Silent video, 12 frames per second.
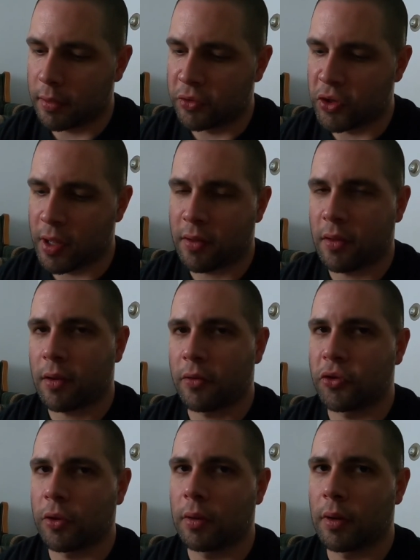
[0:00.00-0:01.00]
just the
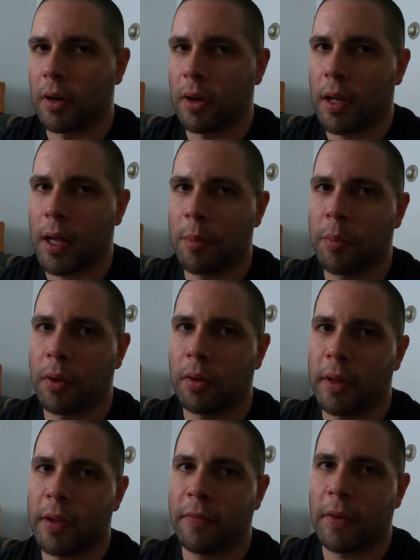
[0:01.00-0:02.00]
controller and put a link